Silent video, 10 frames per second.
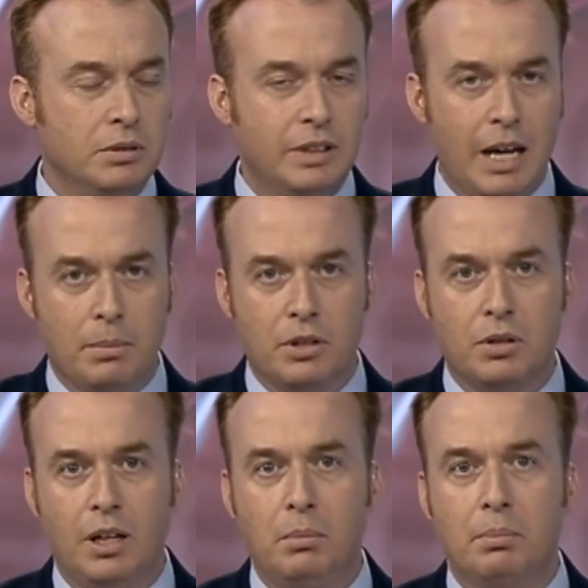damage.
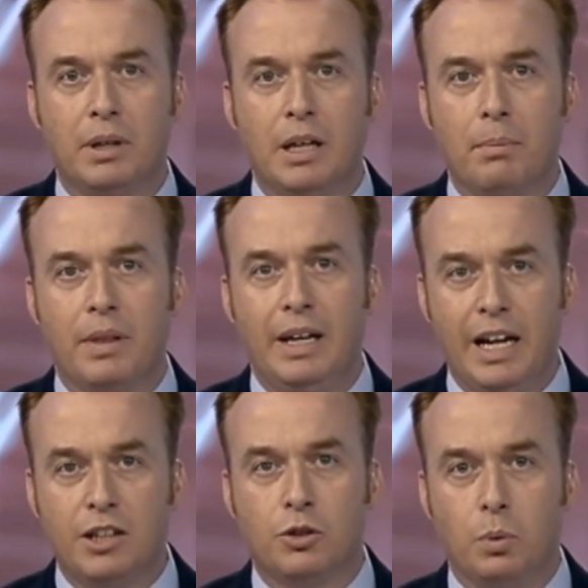So let me bring up the
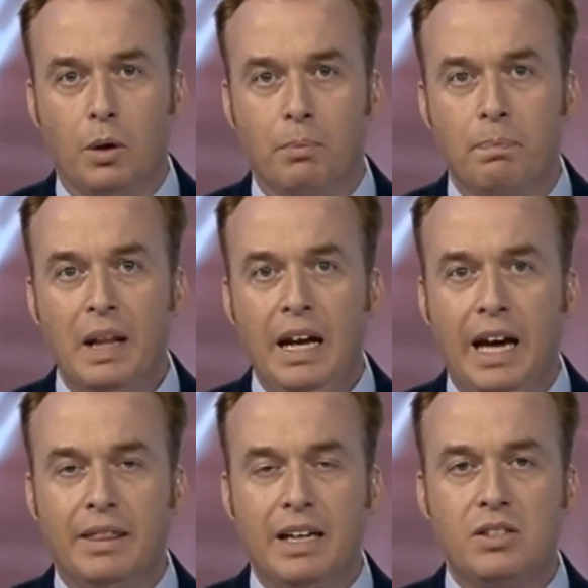next quote.
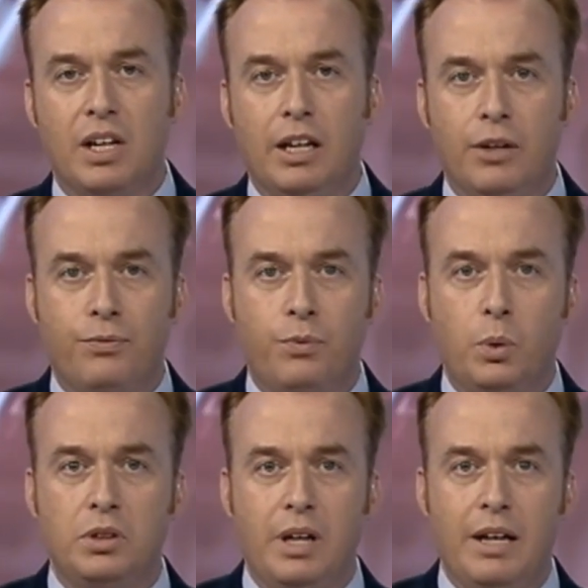And they said if
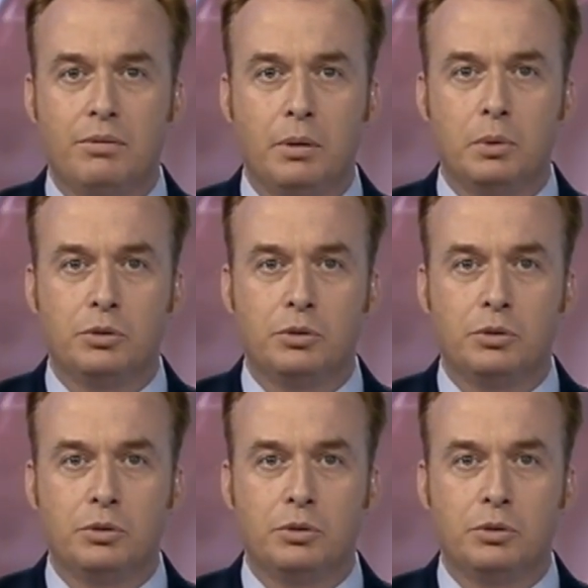forced entry was